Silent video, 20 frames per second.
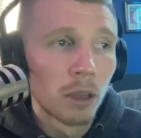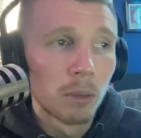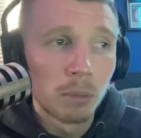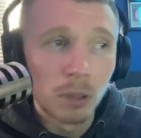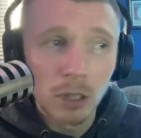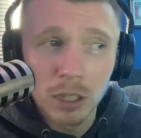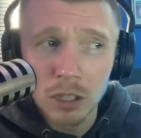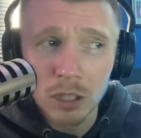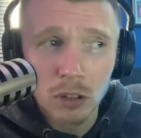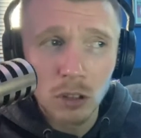
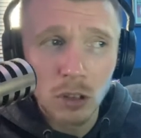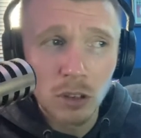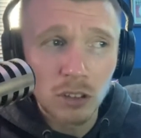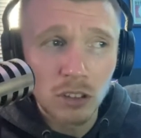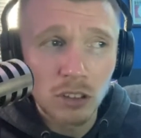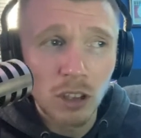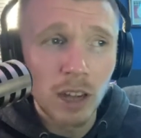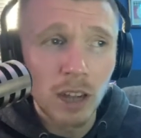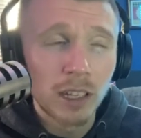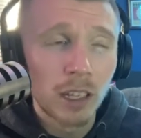Playing
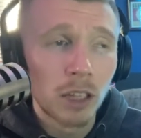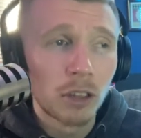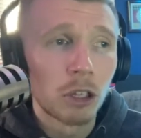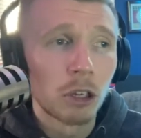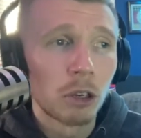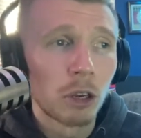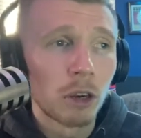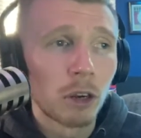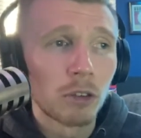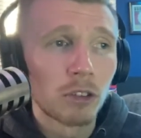alongside Kelly
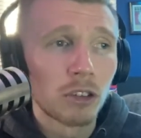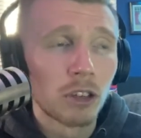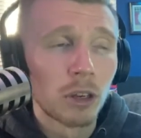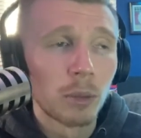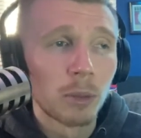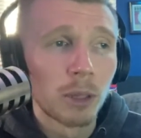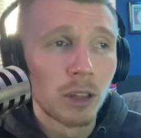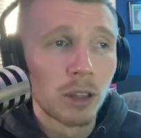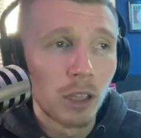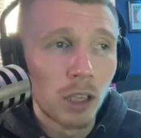O'Hara is going to
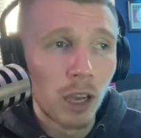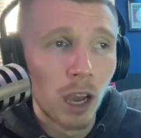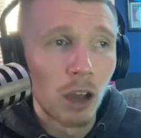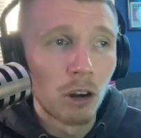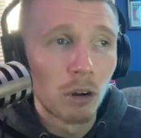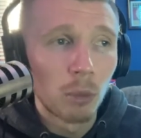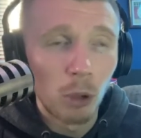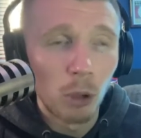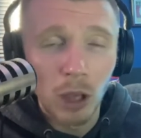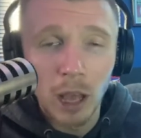be the
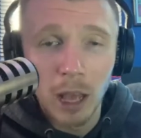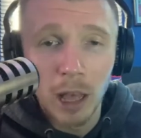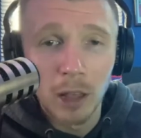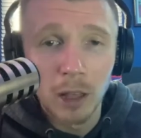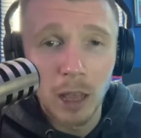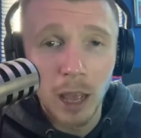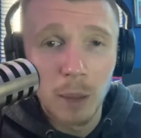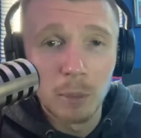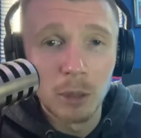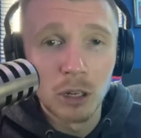Honorable
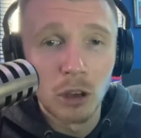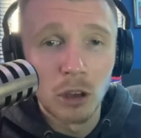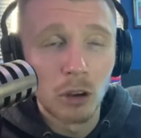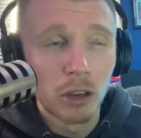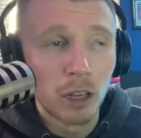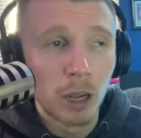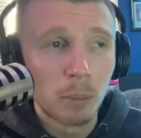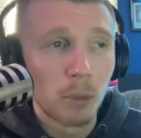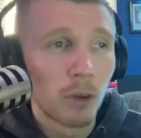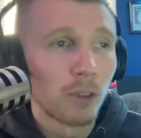Abby
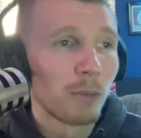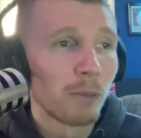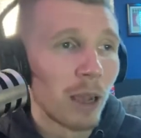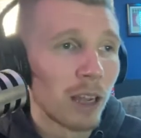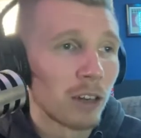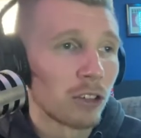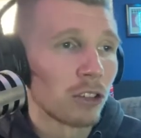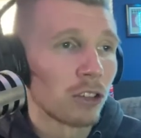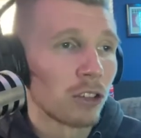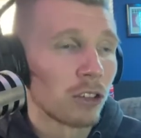Dahlkemper of
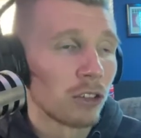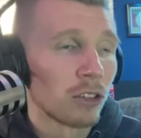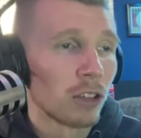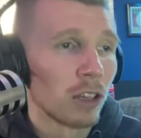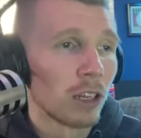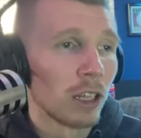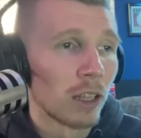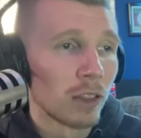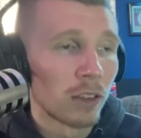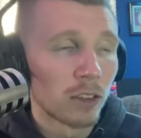Manchester
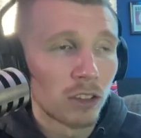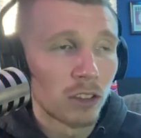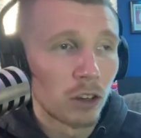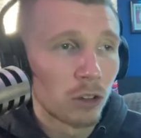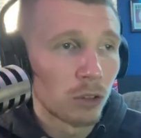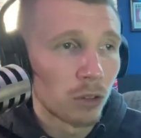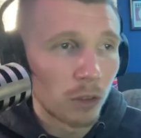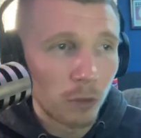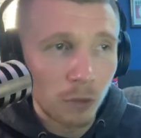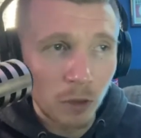City in the
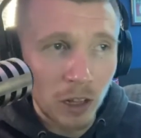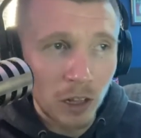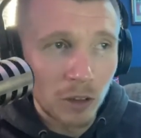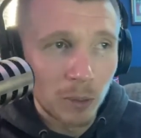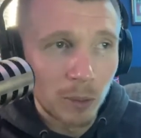central defense